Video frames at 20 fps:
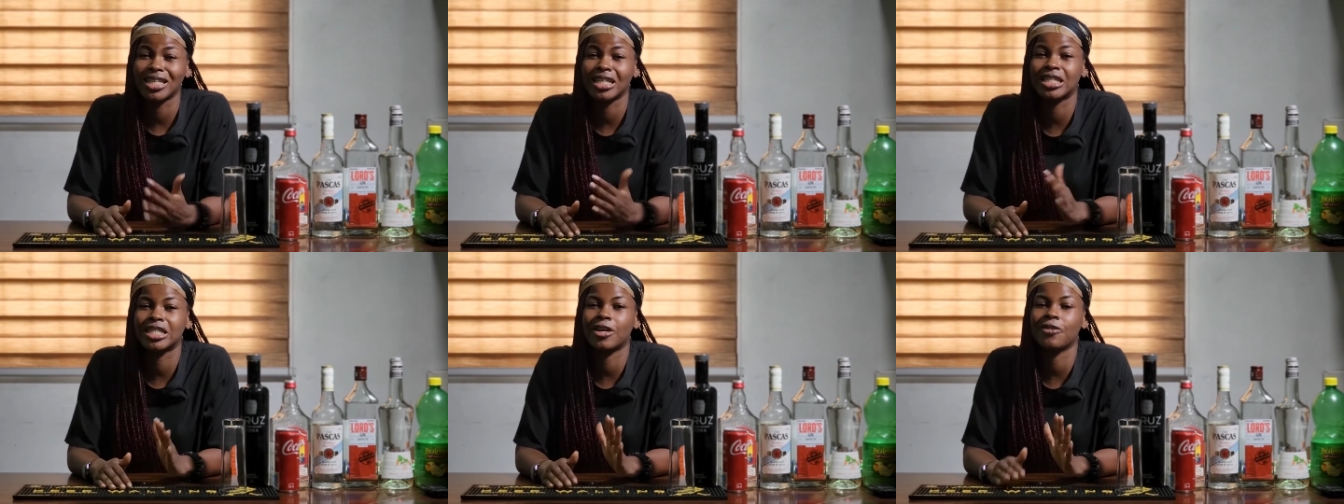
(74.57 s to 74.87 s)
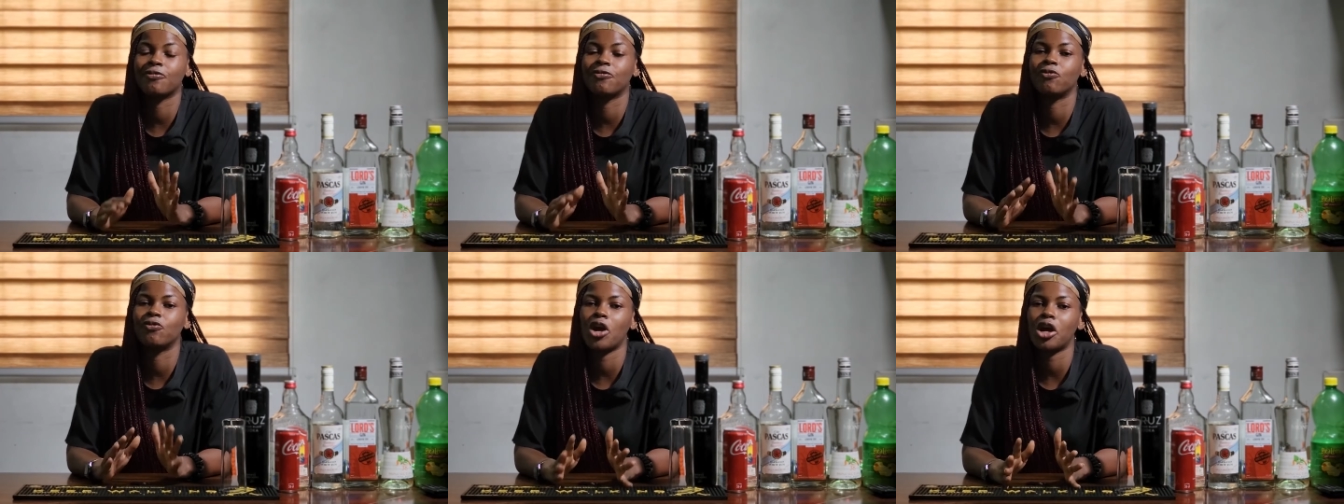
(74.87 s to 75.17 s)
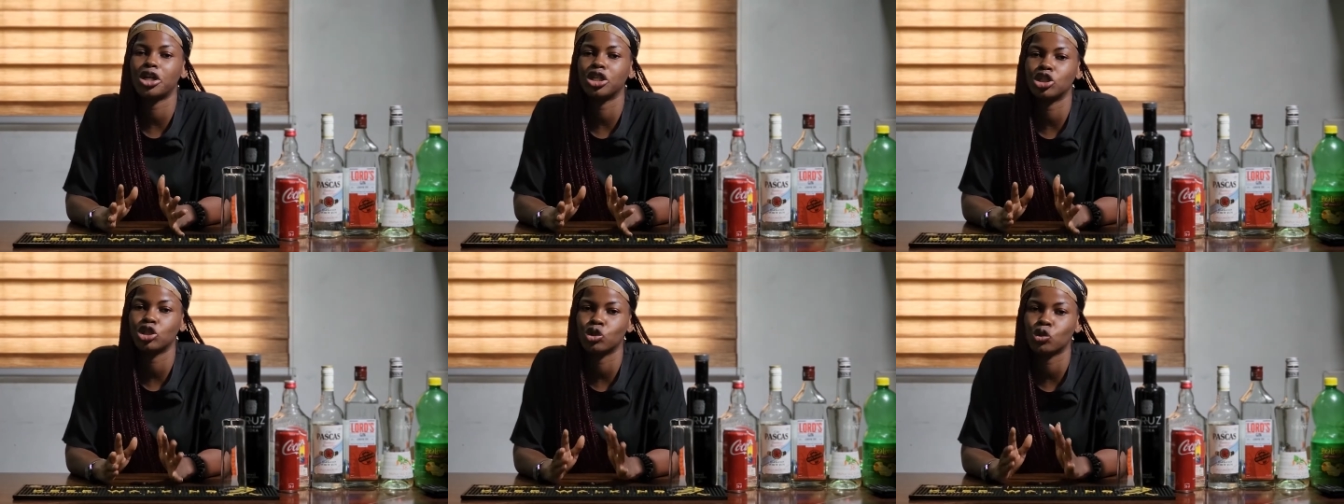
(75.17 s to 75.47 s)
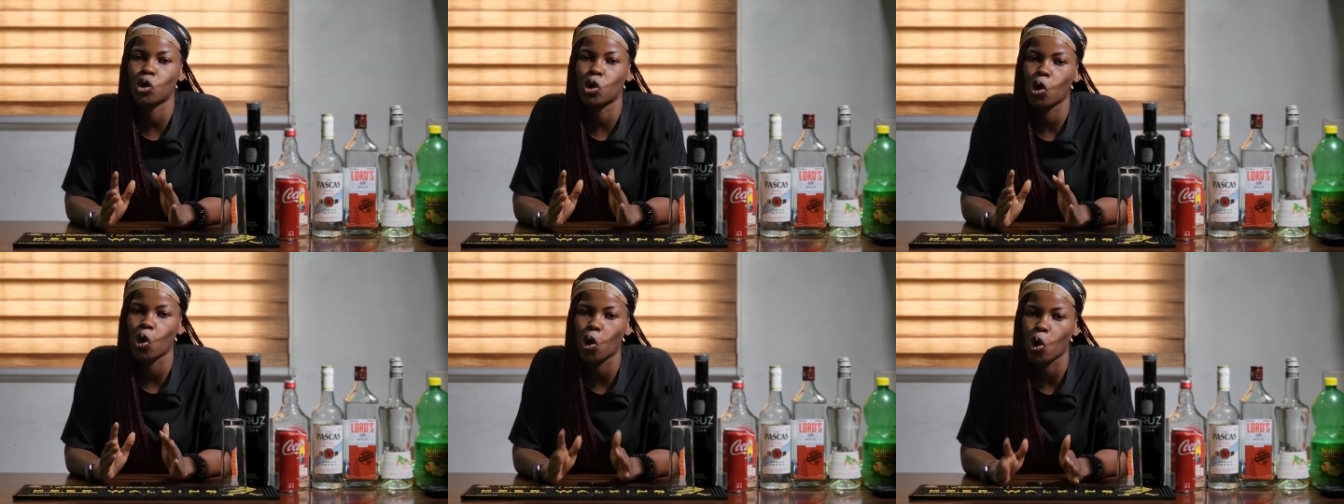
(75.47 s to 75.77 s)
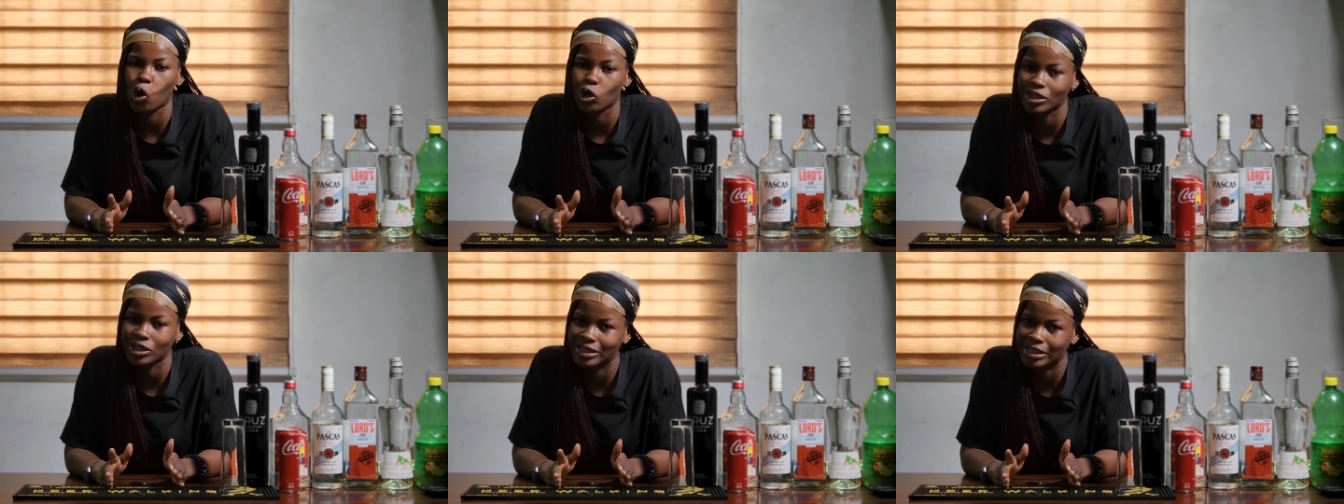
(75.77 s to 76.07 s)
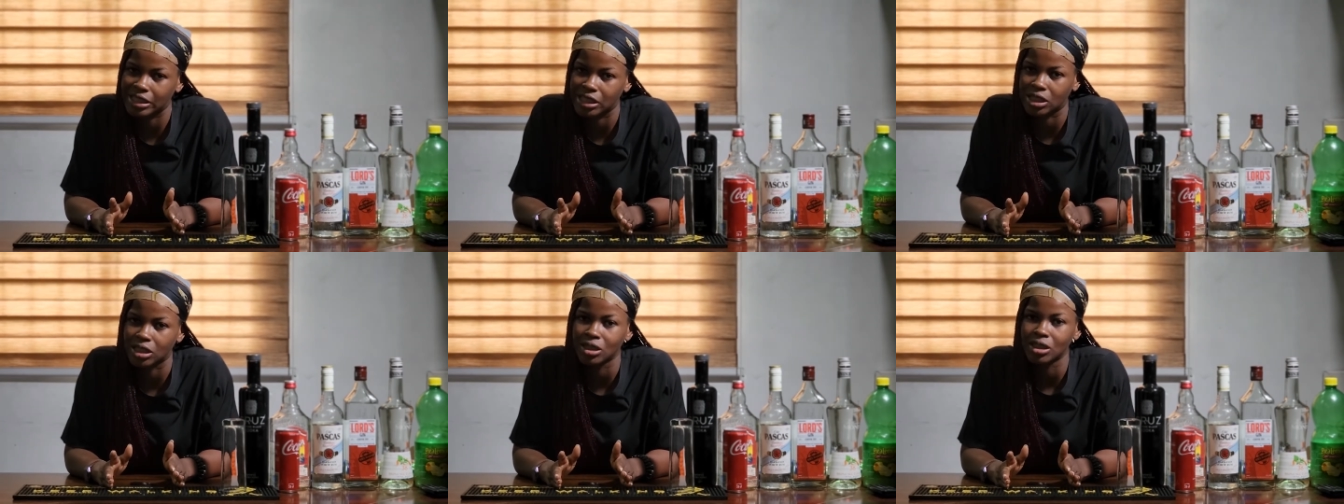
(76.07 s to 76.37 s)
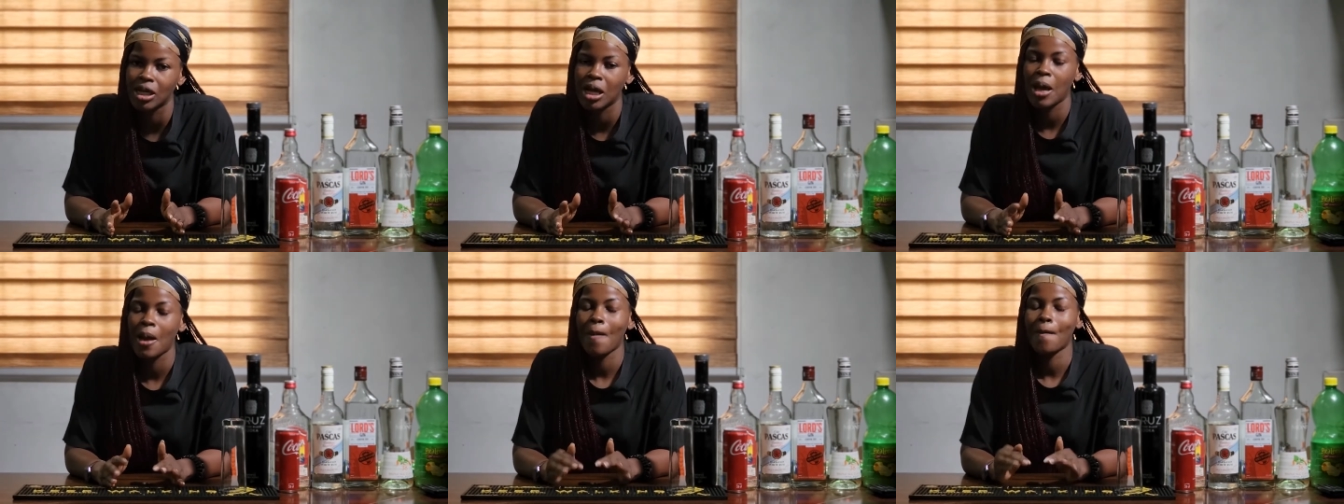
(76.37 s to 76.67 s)
It's a very strong cocktail
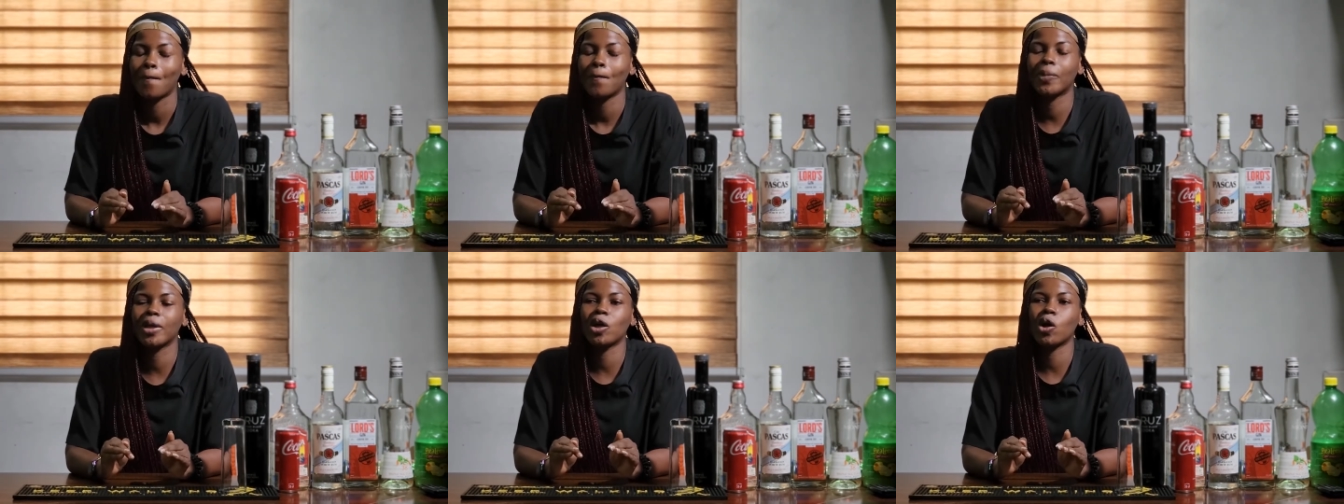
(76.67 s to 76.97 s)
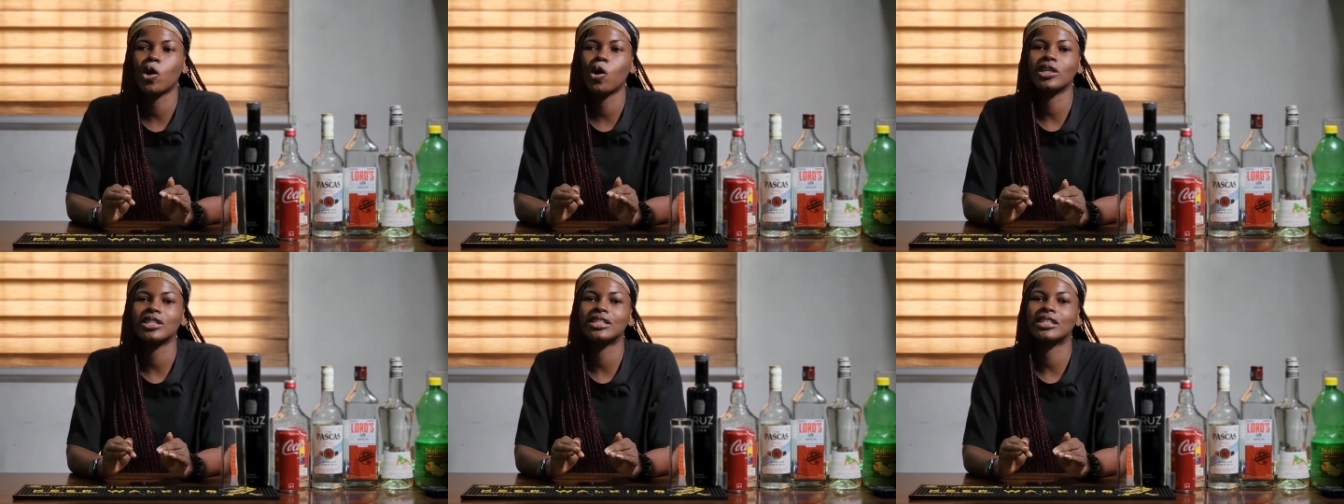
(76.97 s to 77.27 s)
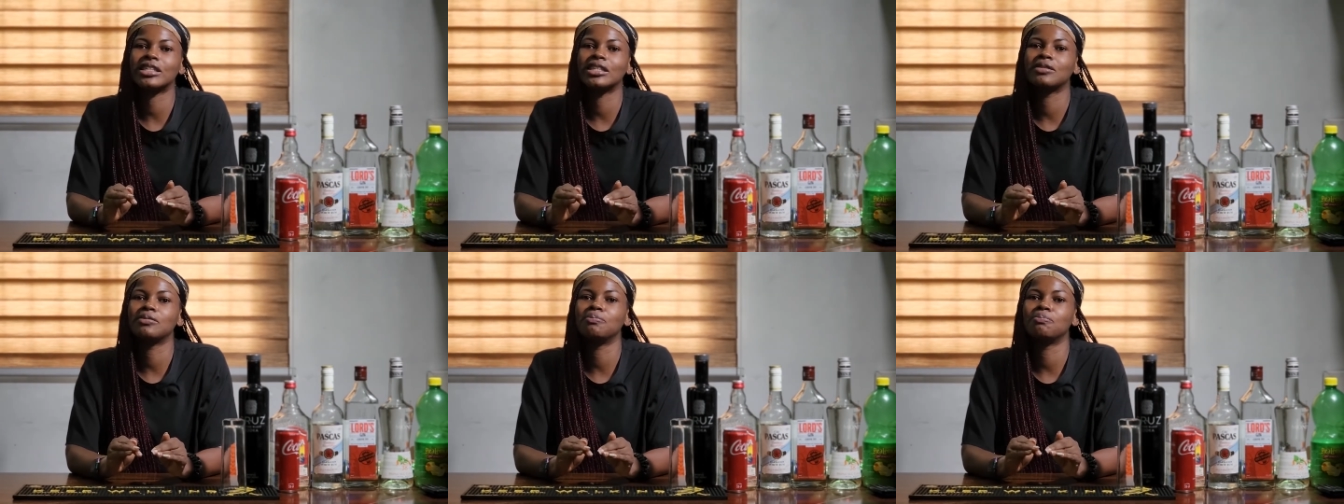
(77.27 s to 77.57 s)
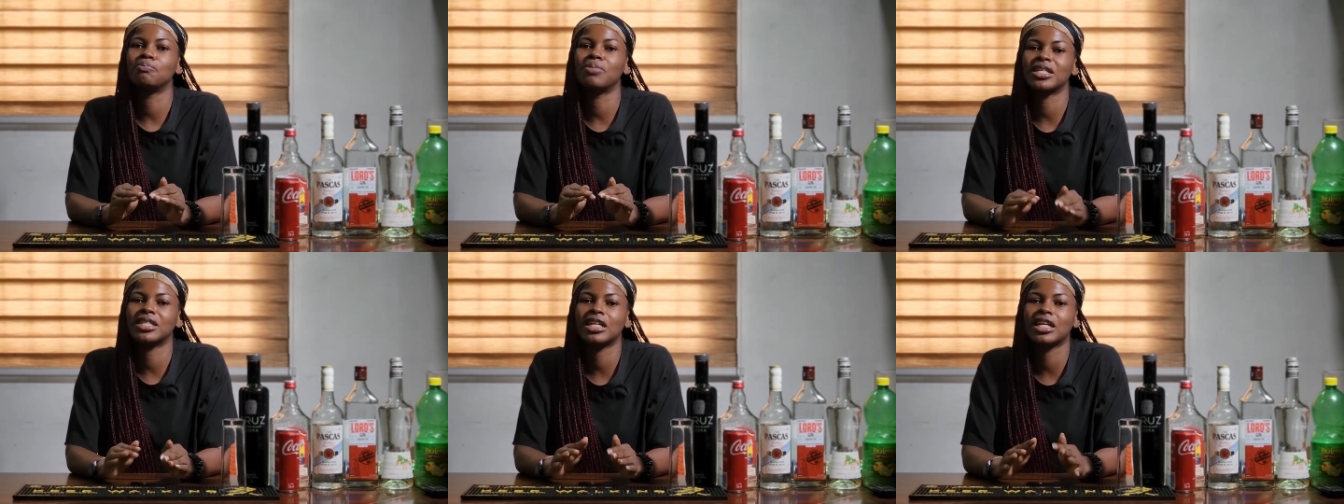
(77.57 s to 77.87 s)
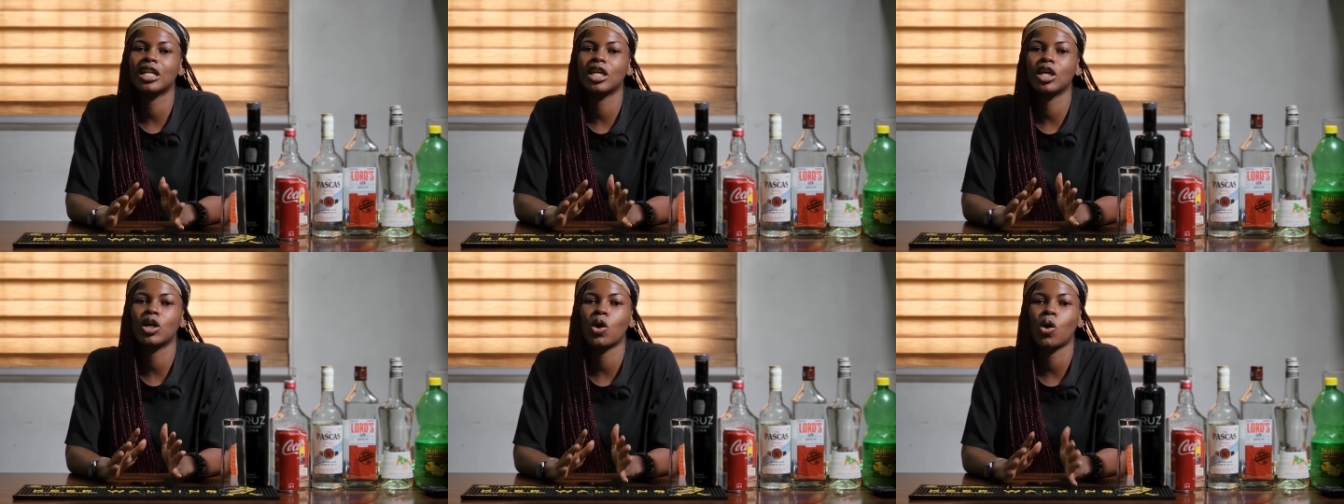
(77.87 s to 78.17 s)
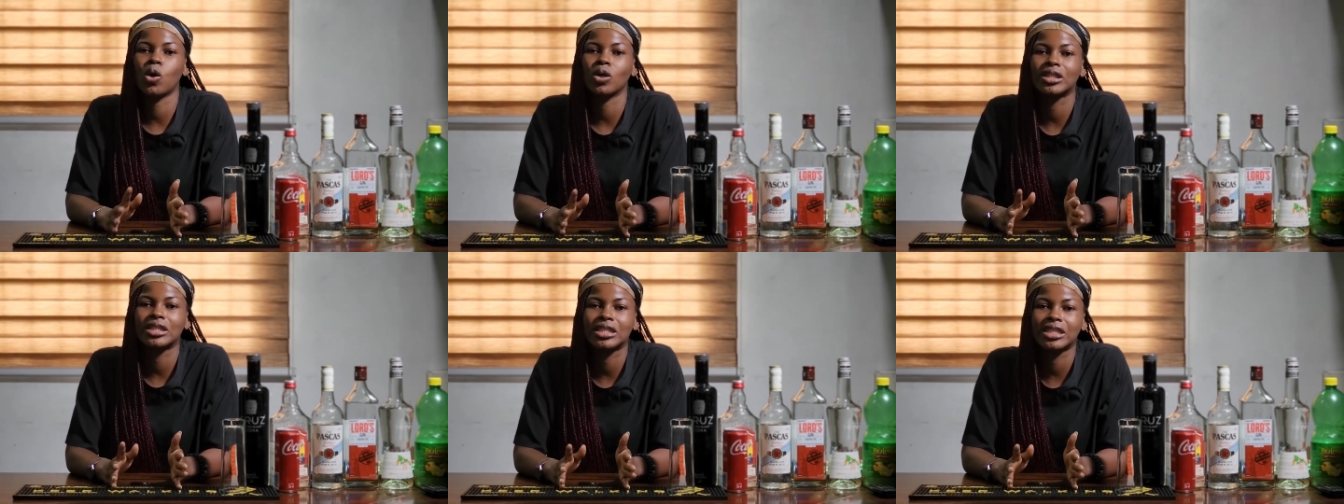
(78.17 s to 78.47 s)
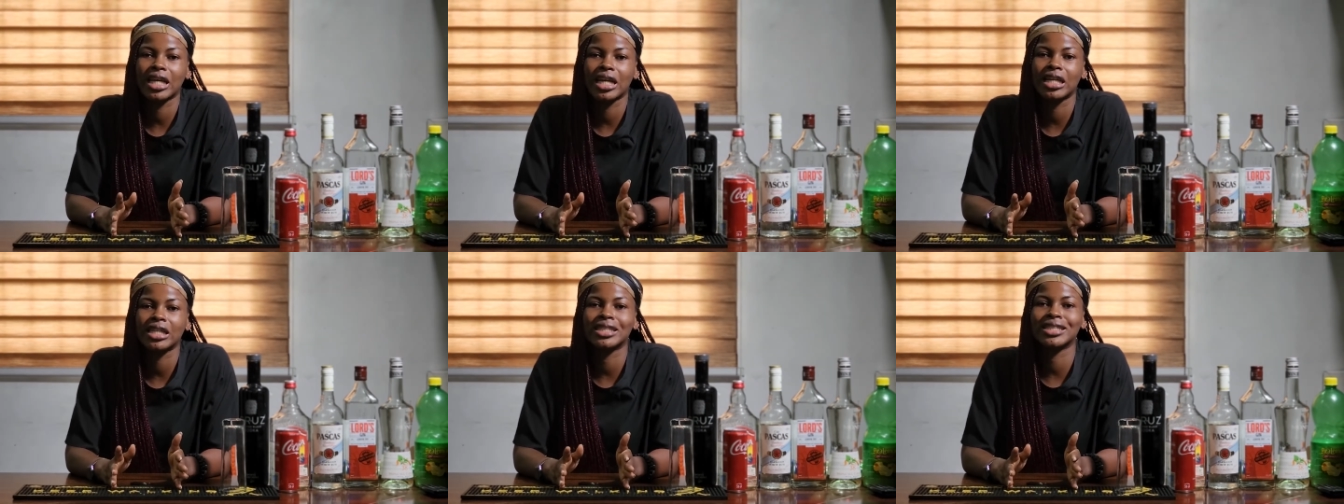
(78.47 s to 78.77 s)
because it basically
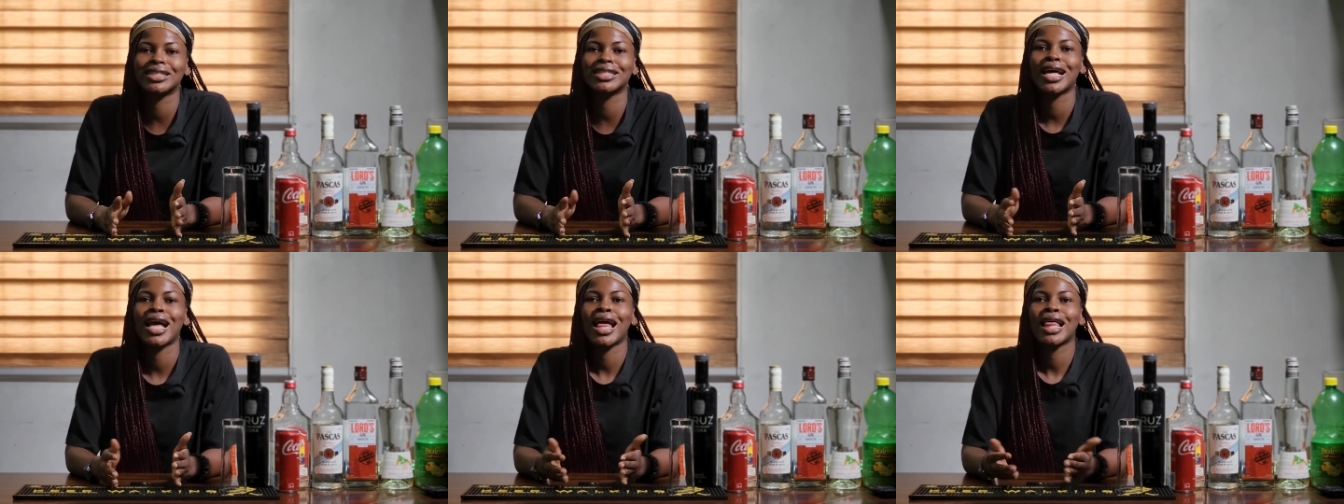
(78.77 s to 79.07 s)
contains